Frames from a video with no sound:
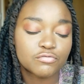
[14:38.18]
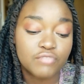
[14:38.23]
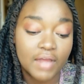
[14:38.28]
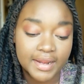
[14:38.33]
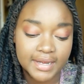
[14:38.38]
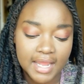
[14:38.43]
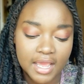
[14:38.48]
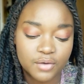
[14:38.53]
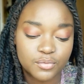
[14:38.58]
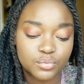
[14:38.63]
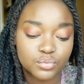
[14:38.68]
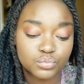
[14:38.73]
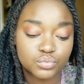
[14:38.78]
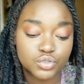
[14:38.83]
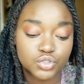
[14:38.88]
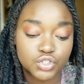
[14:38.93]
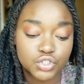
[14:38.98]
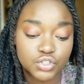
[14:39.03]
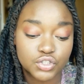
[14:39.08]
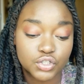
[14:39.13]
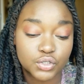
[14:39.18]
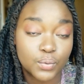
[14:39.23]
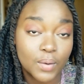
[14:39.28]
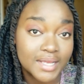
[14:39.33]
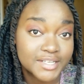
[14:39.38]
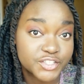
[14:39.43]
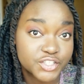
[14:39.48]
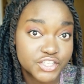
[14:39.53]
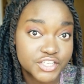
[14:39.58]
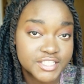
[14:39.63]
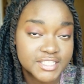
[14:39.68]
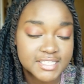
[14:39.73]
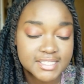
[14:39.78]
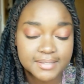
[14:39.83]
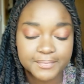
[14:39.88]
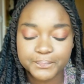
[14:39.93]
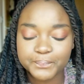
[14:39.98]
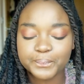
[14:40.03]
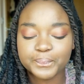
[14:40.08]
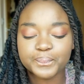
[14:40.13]
right now we'll do the questions
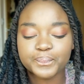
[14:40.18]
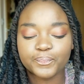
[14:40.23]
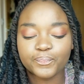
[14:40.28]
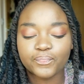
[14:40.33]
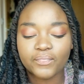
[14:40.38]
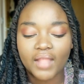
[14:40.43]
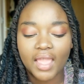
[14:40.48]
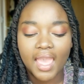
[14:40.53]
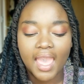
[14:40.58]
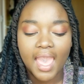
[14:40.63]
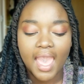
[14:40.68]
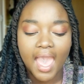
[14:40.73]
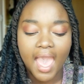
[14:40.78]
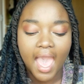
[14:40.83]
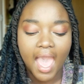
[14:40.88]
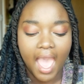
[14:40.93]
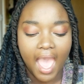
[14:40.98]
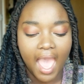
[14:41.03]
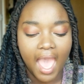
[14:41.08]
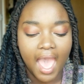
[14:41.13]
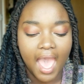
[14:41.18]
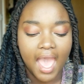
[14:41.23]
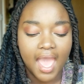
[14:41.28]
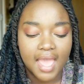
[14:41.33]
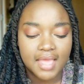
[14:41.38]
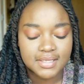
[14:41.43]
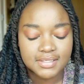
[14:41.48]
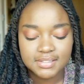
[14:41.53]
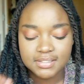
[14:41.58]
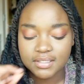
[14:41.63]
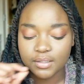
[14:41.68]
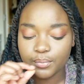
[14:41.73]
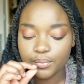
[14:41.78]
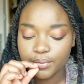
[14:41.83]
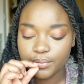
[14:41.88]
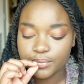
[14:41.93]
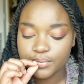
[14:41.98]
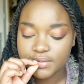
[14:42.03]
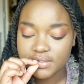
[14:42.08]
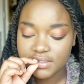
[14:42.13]
and
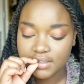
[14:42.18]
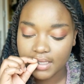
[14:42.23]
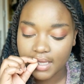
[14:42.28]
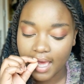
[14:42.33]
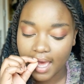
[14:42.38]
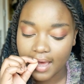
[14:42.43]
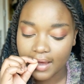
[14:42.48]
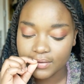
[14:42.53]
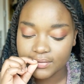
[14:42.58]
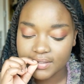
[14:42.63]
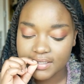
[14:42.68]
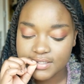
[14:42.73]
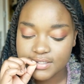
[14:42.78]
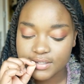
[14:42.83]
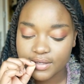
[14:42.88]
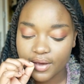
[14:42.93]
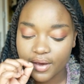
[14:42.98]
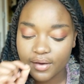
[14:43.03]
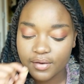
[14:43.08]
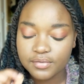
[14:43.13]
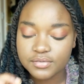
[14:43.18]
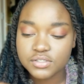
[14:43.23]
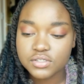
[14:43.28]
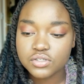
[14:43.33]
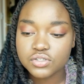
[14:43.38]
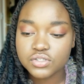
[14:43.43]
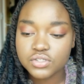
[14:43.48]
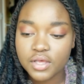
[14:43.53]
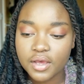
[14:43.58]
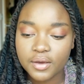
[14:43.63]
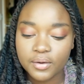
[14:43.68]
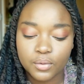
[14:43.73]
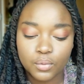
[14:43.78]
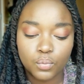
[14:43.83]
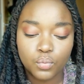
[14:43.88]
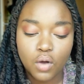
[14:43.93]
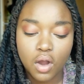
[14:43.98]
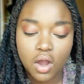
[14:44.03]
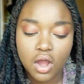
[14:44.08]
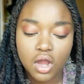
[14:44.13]
we will see how this goes. So
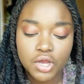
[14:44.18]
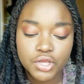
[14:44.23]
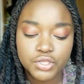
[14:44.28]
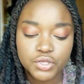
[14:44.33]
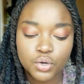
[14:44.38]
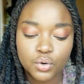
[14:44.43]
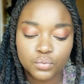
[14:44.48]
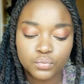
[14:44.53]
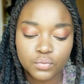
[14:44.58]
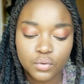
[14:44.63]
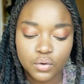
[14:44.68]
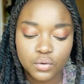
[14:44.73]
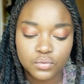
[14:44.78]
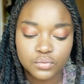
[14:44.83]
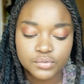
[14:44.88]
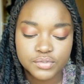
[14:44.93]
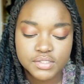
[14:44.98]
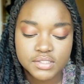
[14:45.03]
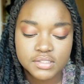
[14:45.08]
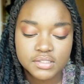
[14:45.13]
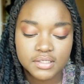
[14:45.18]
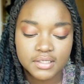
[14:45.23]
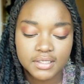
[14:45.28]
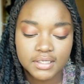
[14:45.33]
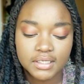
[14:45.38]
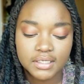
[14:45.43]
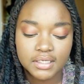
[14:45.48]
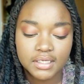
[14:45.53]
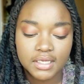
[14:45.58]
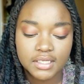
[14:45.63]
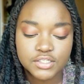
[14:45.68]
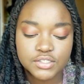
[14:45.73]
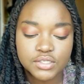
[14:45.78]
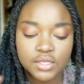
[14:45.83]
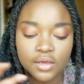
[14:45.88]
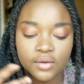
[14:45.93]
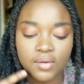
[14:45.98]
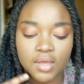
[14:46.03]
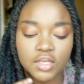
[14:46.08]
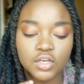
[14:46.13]
what are your roles?
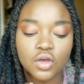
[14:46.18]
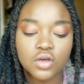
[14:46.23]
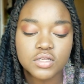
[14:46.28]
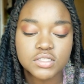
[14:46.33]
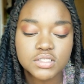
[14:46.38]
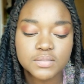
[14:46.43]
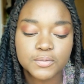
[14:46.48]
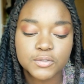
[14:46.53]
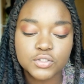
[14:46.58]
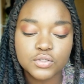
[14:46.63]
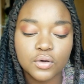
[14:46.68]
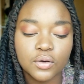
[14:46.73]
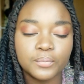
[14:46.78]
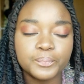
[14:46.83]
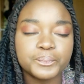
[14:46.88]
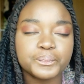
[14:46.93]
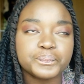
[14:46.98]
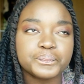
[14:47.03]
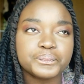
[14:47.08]
So in hospital,